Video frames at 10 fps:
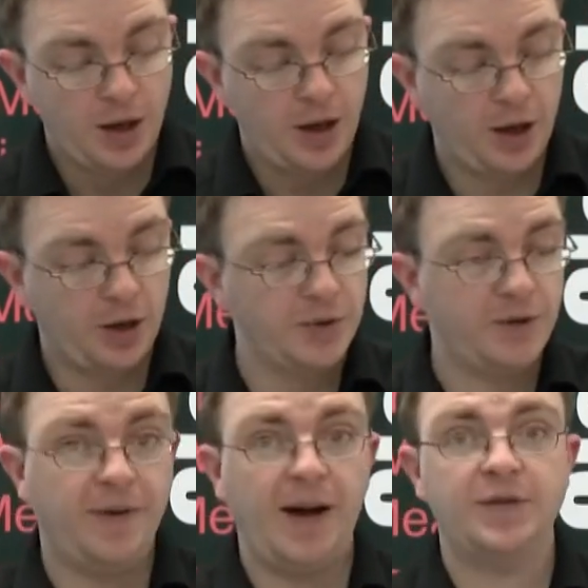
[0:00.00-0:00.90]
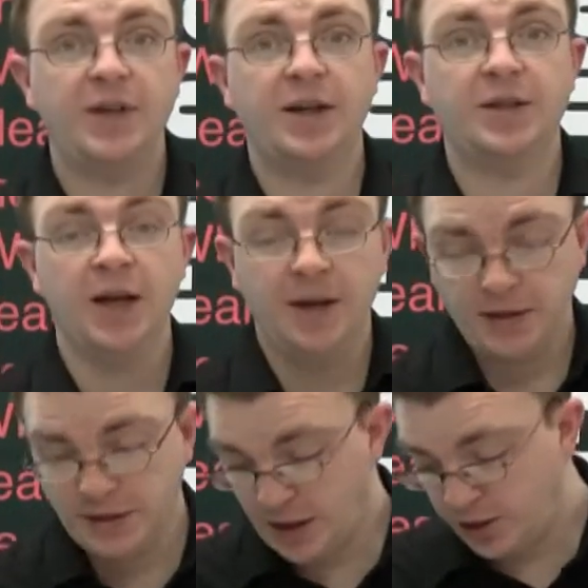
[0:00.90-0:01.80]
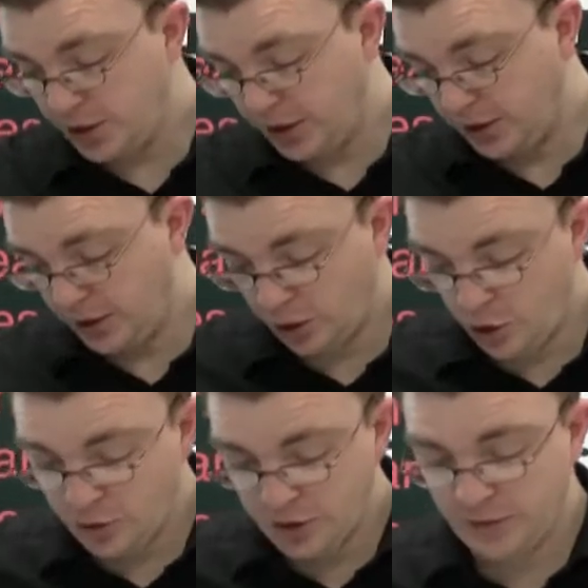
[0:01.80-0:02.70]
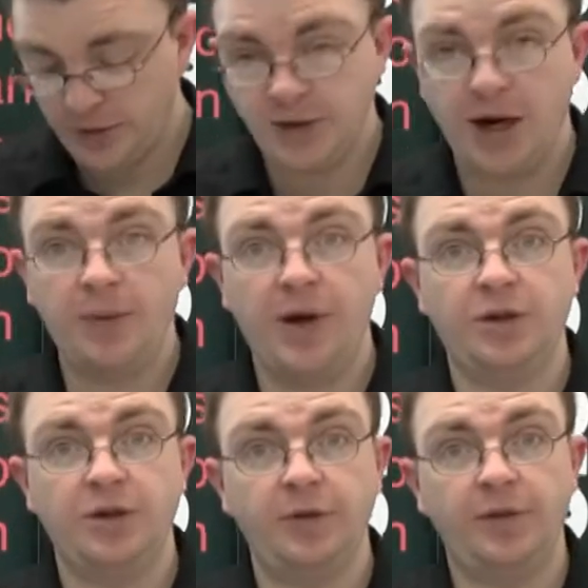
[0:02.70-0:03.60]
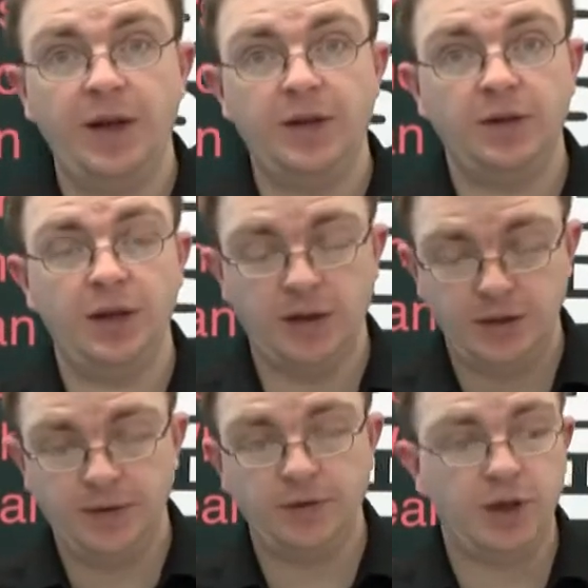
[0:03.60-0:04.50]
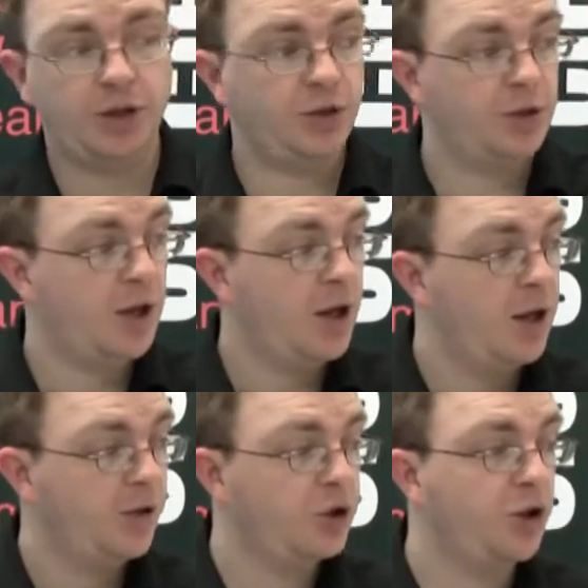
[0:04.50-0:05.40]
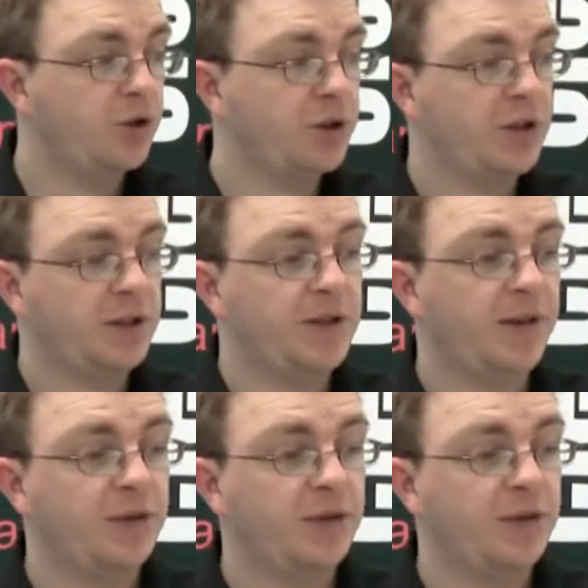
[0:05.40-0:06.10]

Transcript: It comes in 5 sizes. This is actually the longest of the type, 32 feet in 7 sections. The shortest is a